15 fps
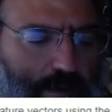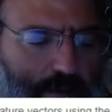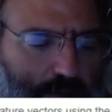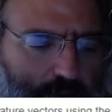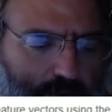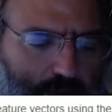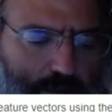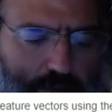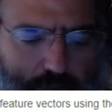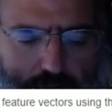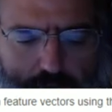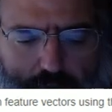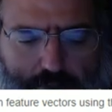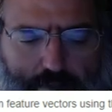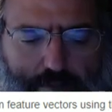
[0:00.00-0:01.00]

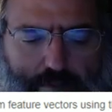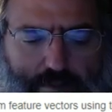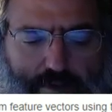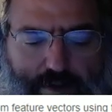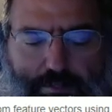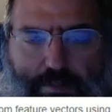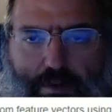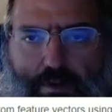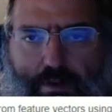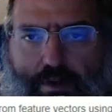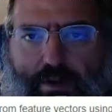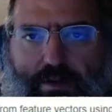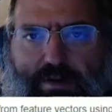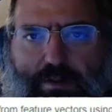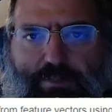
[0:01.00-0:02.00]
either deep learning
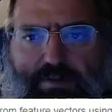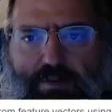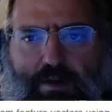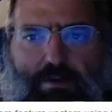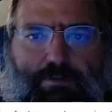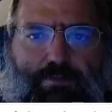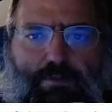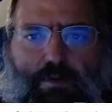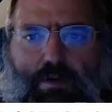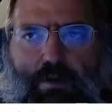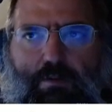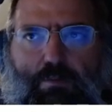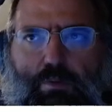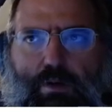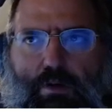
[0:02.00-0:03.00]
type stuff
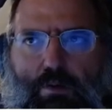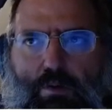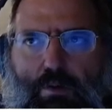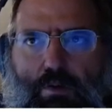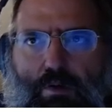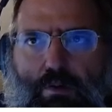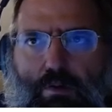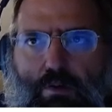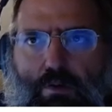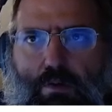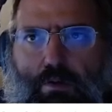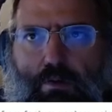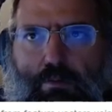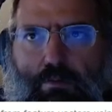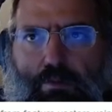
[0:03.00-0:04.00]

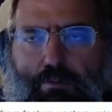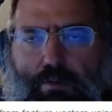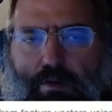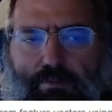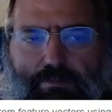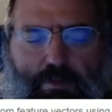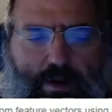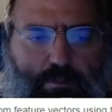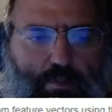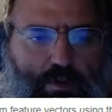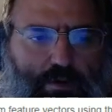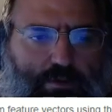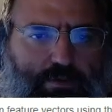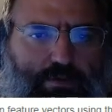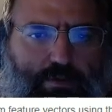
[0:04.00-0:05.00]
or
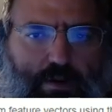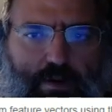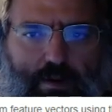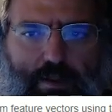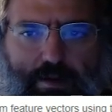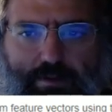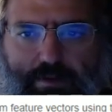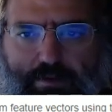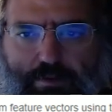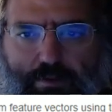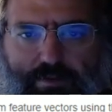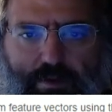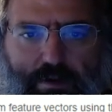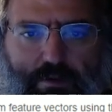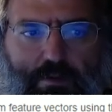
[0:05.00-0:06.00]
frameworks like
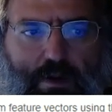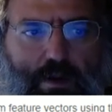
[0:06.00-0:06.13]
TensorFlow.